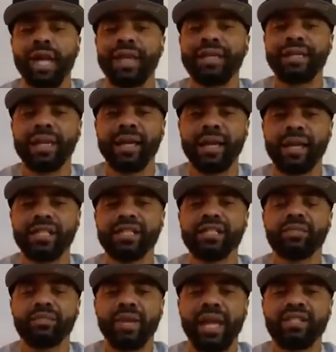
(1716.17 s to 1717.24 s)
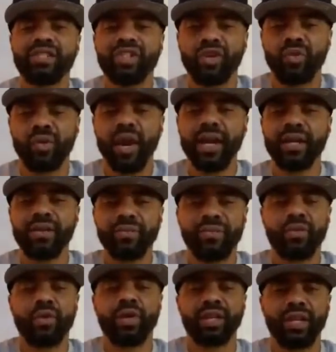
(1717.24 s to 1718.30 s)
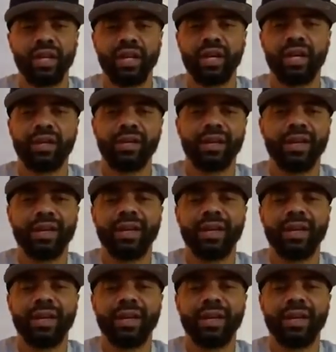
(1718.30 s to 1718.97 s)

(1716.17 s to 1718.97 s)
Like, kids, that's great for a kid.